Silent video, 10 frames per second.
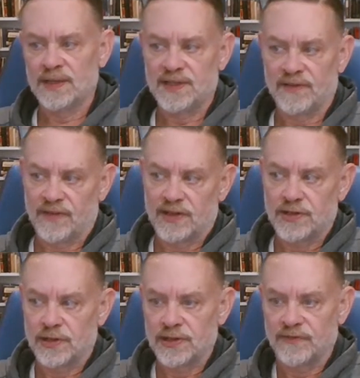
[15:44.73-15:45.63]
as if the
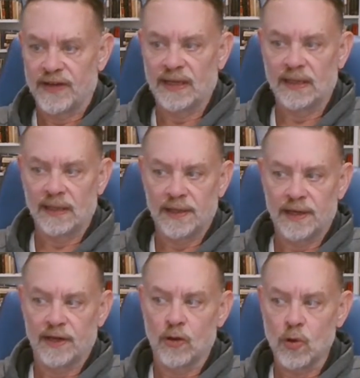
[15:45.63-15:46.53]
Church of
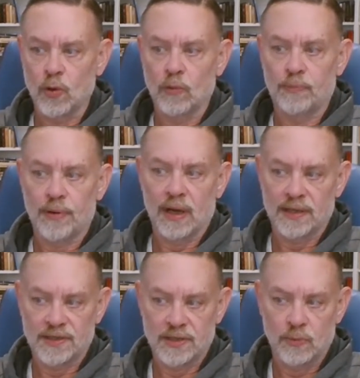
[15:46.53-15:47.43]
England and the whole
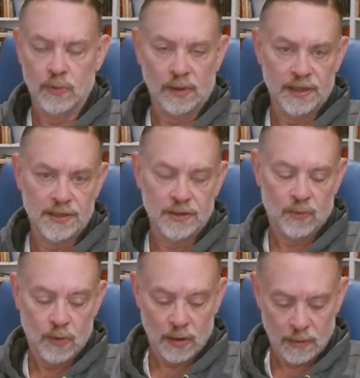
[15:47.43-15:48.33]
Protestant
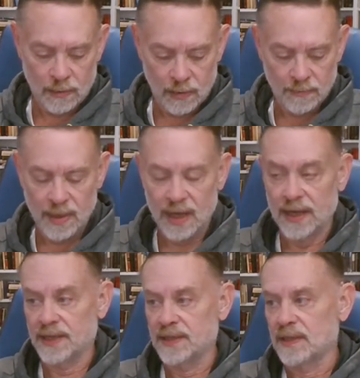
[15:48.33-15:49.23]
religion were,
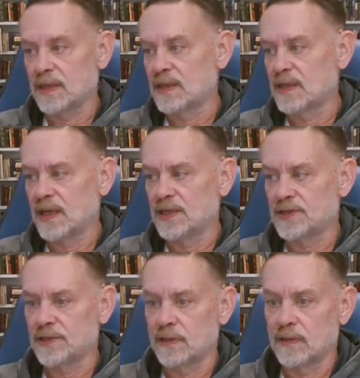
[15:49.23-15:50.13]
by it, in
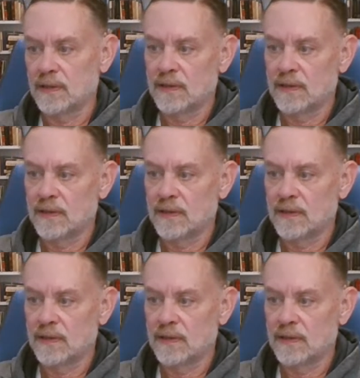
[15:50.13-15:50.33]
danger.